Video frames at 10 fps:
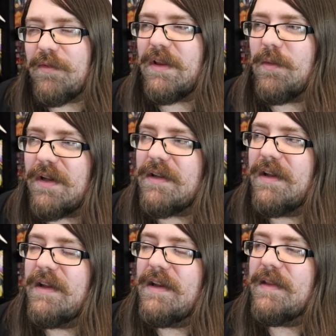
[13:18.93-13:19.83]
I really want
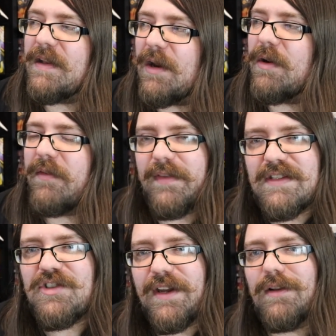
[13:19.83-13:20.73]
the narrative of
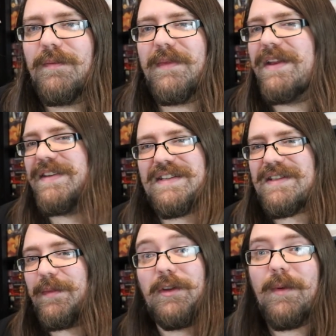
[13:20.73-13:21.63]
this channel, this is
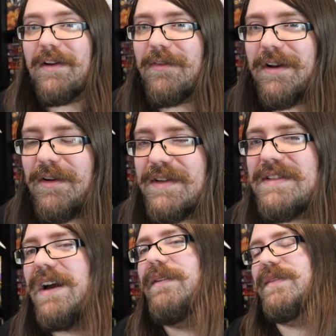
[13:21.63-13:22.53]
something you might have already noticed.